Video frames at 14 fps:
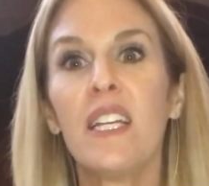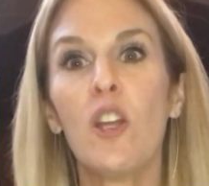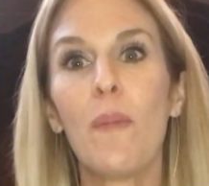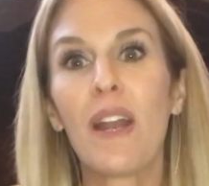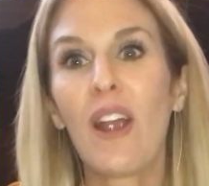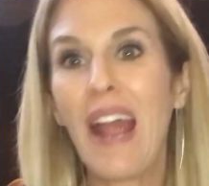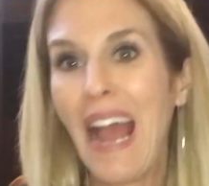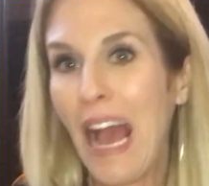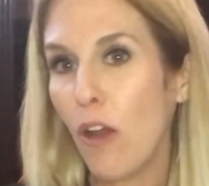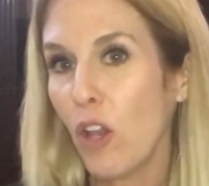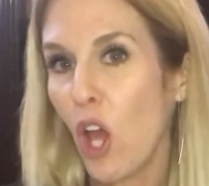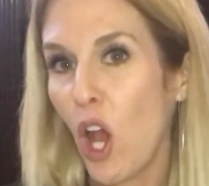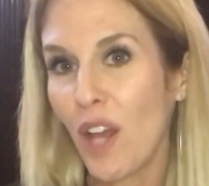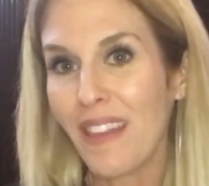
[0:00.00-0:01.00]
No matter
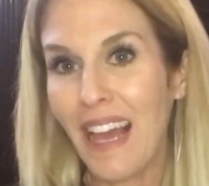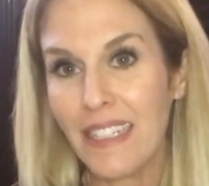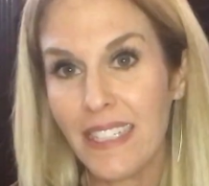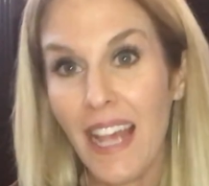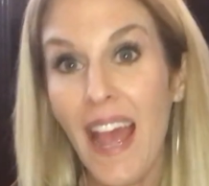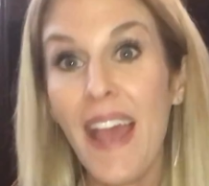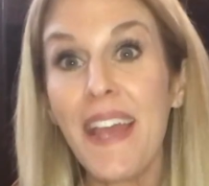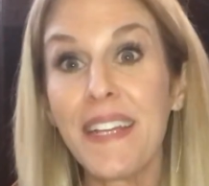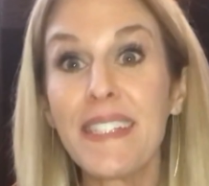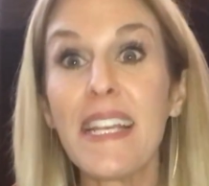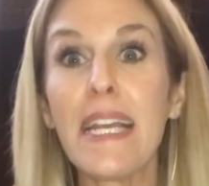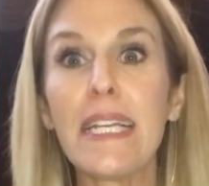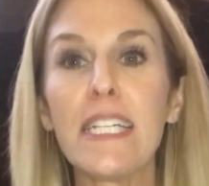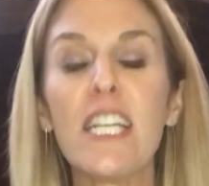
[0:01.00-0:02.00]
how long that takes,
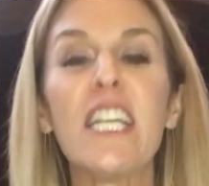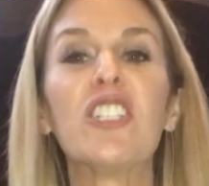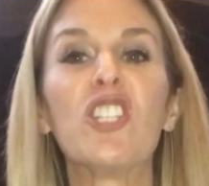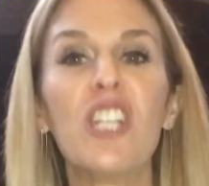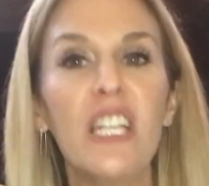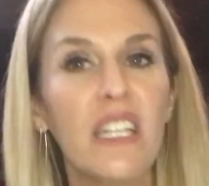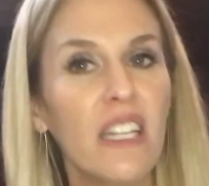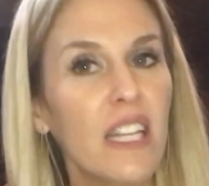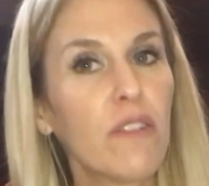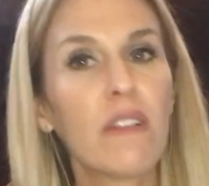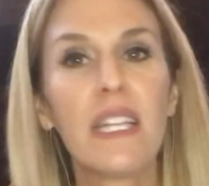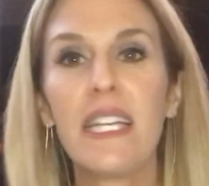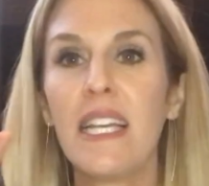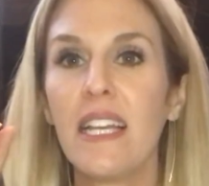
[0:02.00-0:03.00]
it, it
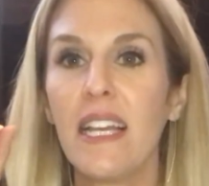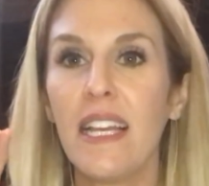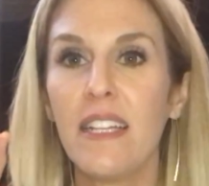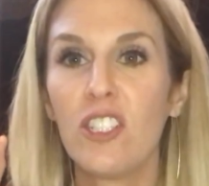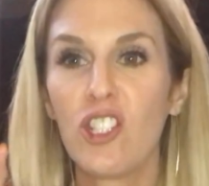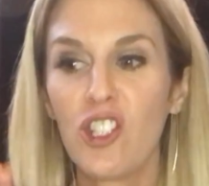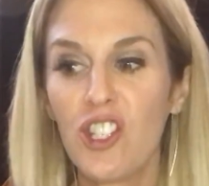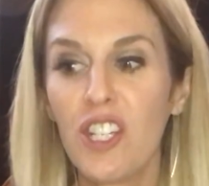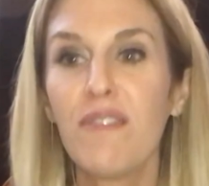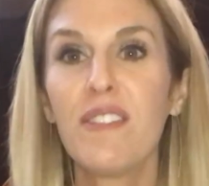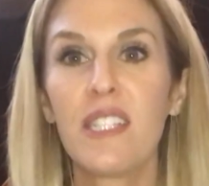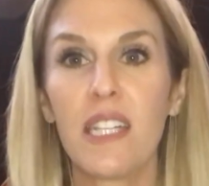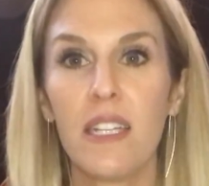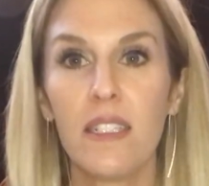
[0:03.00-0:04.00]
literally, it
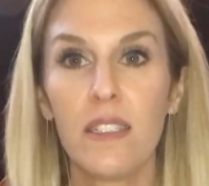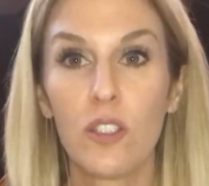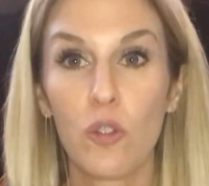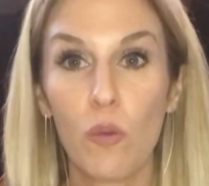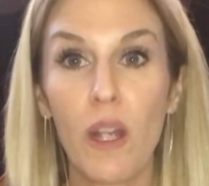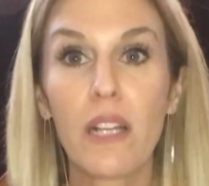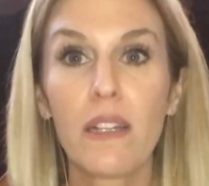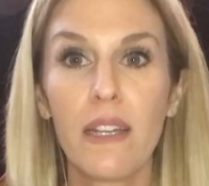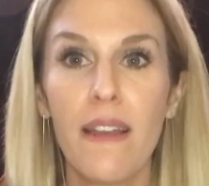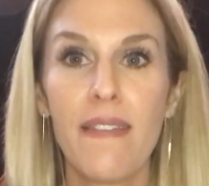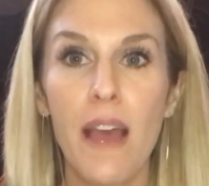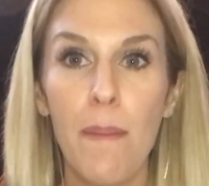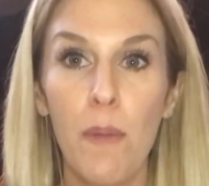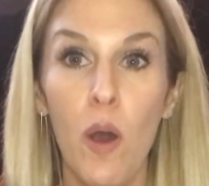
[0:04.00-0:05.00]
shifts it directly
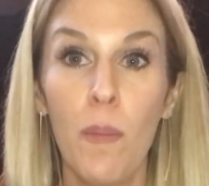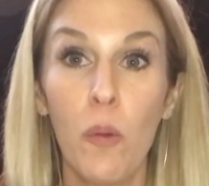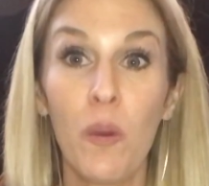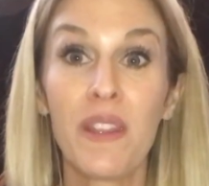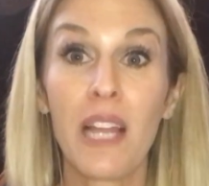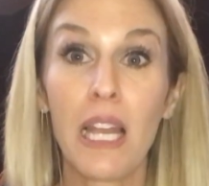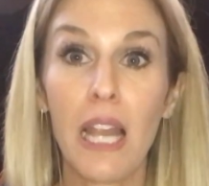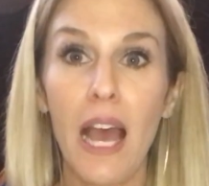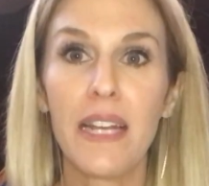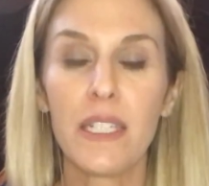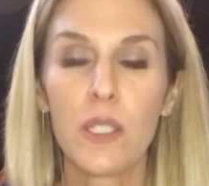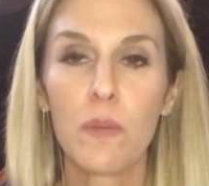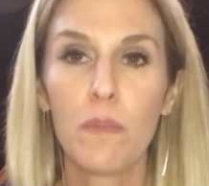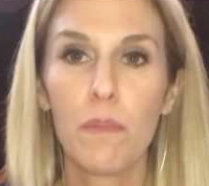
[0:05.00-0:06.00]
in that moment when the light
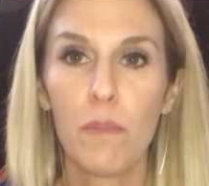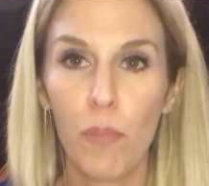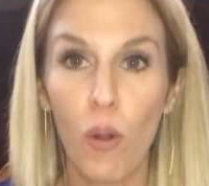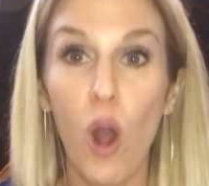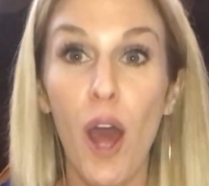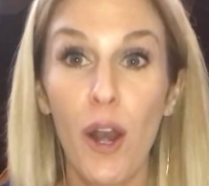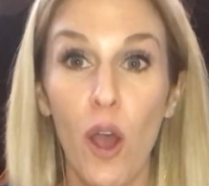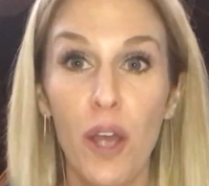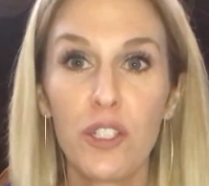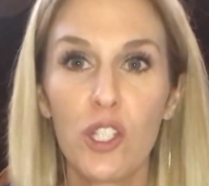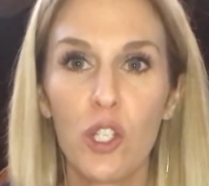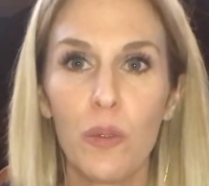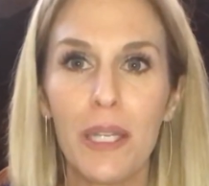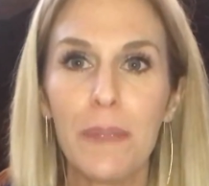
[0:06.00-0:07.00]
is brought
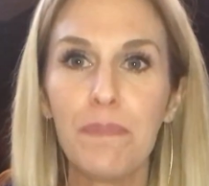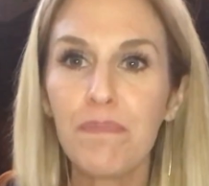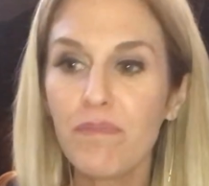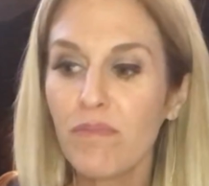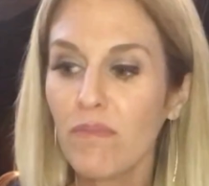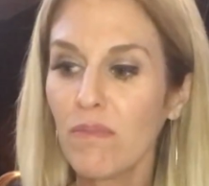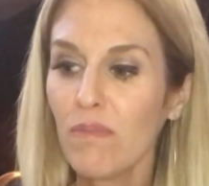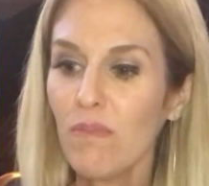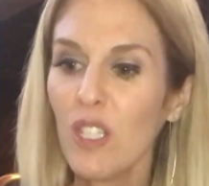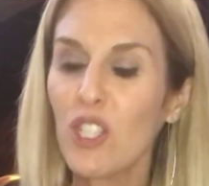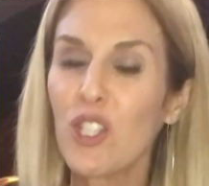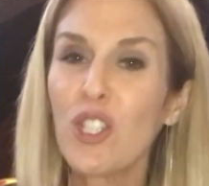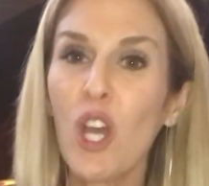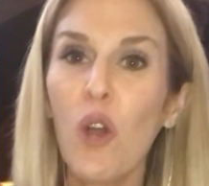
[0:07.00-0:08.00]
onto it.
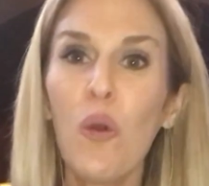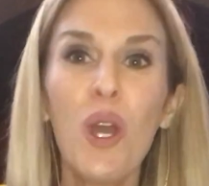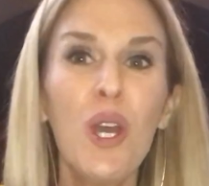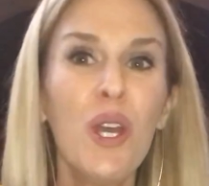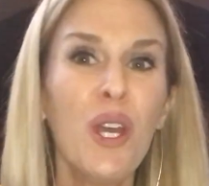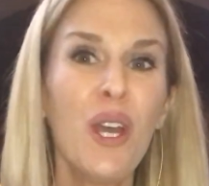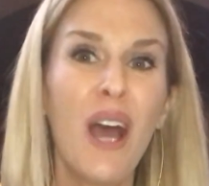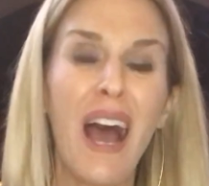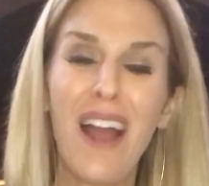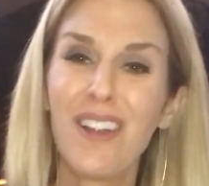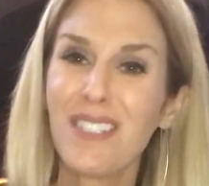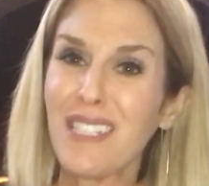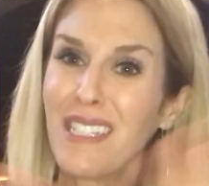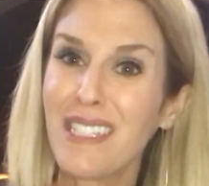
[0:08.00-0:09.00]
So
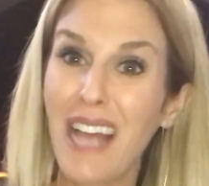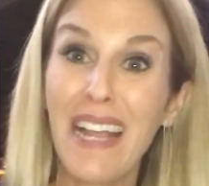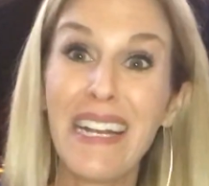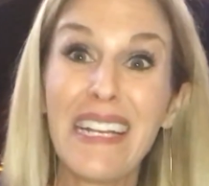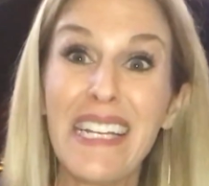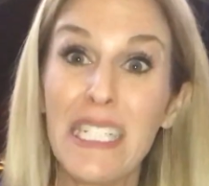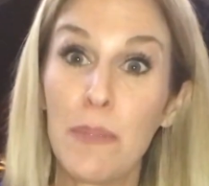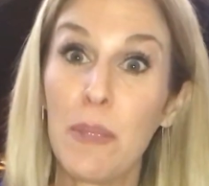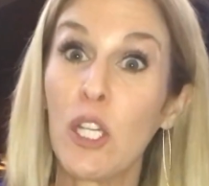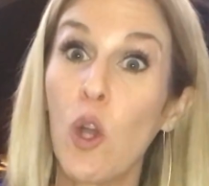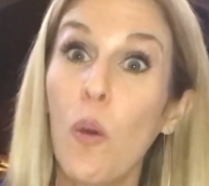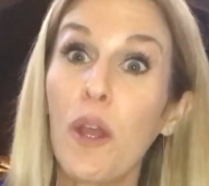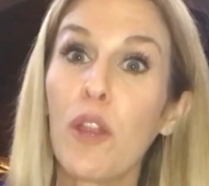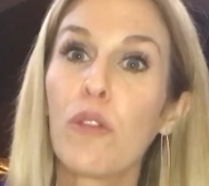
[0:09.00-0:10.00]
our society has been
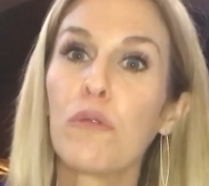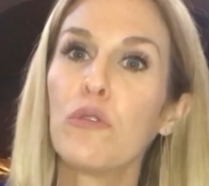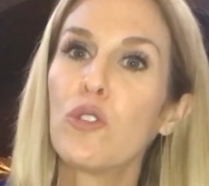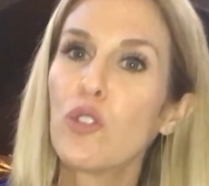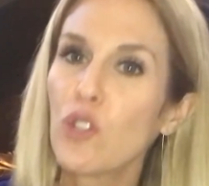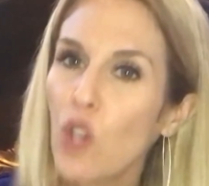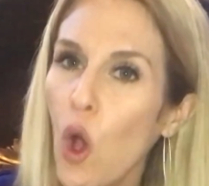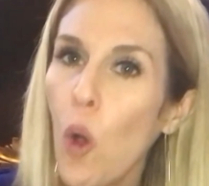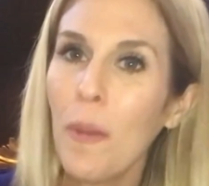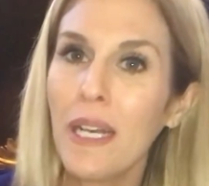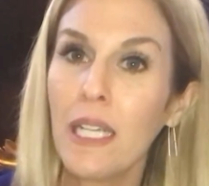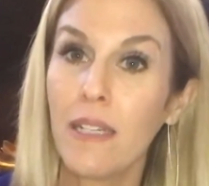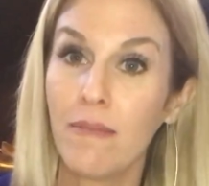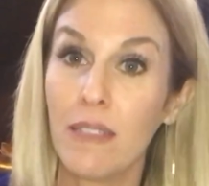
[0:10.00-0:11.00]
going through so
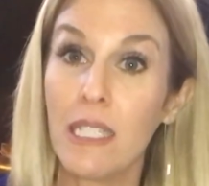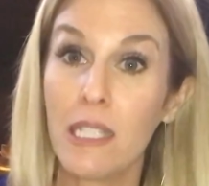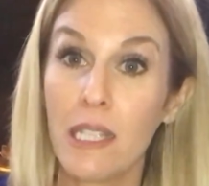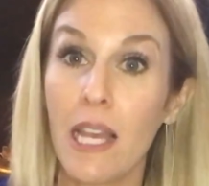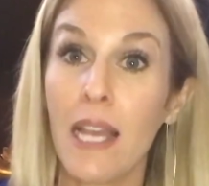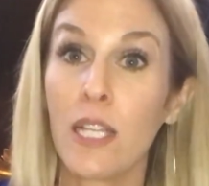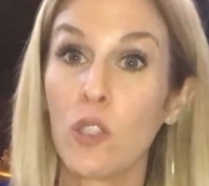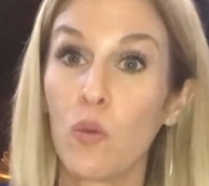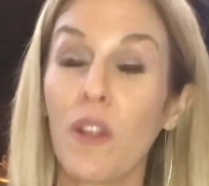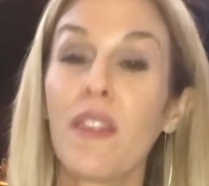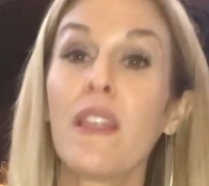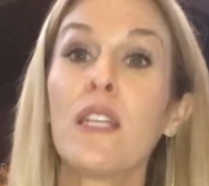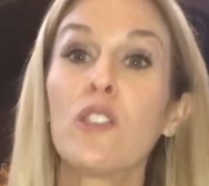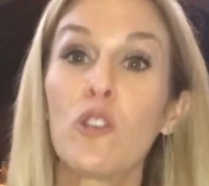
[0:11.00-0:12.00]
many of these things where
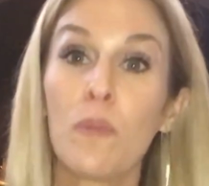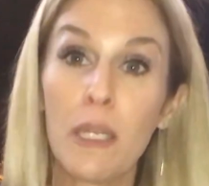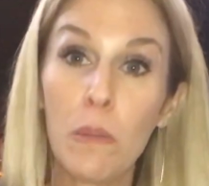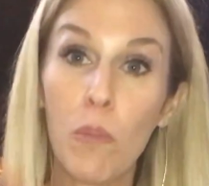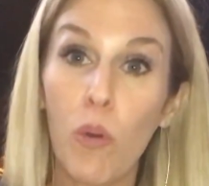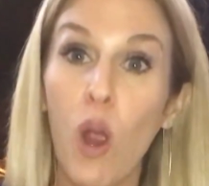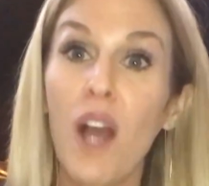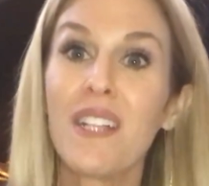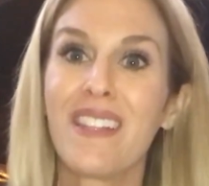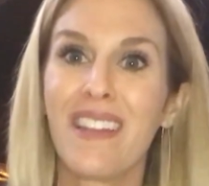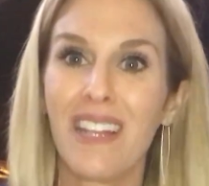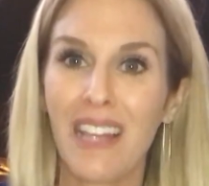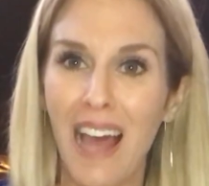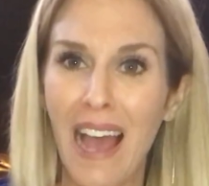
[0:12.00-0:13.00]
things are being brought
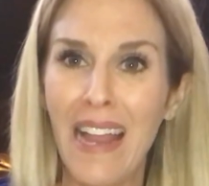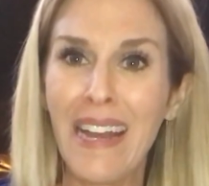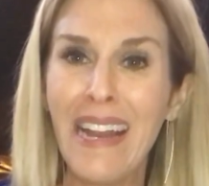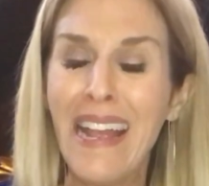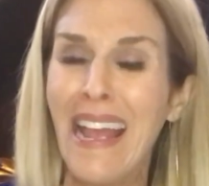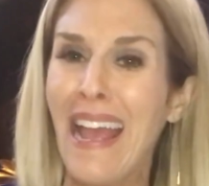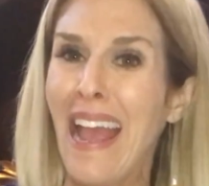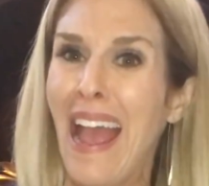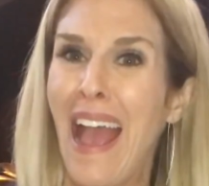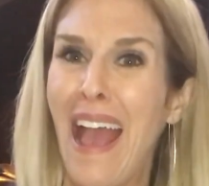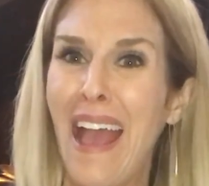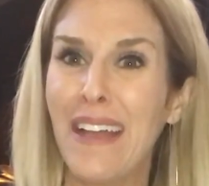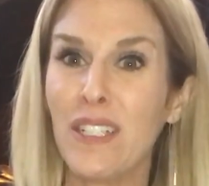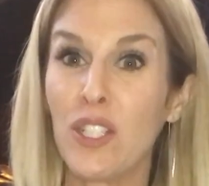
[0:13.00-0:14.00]
to the light.
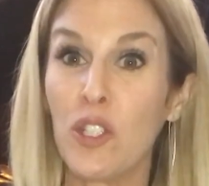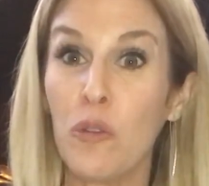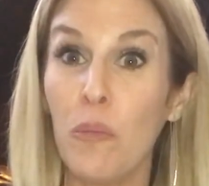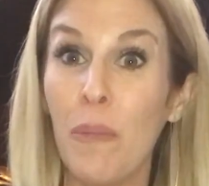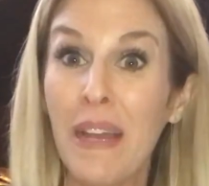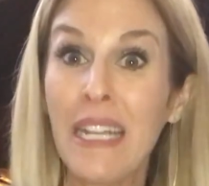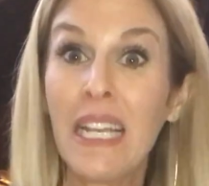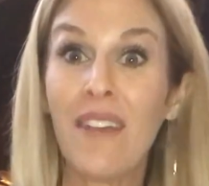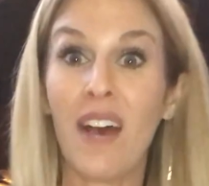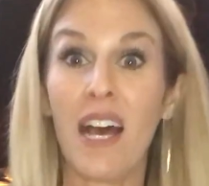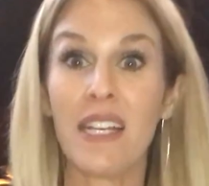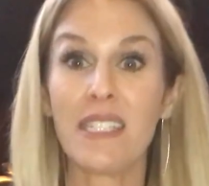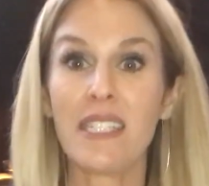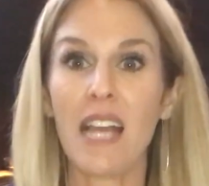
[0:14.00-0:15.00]
And to many of
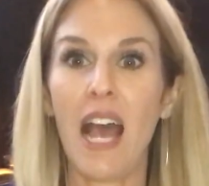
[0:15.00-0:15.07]
us